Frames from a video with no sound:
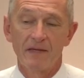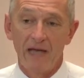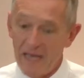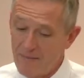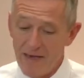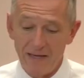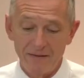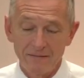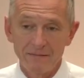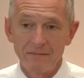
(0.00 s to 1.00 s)
Amen.
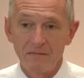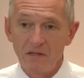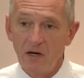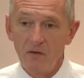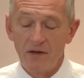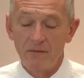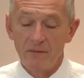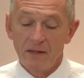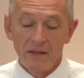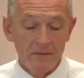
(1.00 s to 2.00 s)
You know, that.
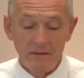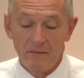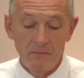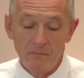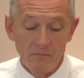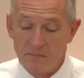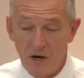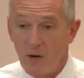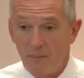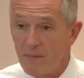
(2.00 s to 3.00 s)

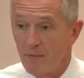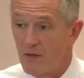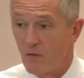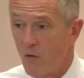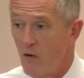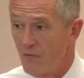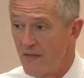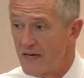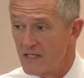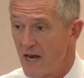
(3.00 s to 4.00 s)
There are people that quote
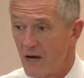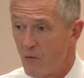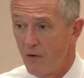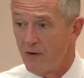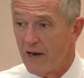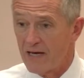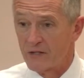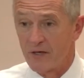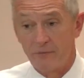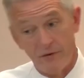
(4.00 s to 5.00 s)
things and they quote it like
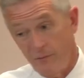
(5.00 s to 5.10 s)
Scripture.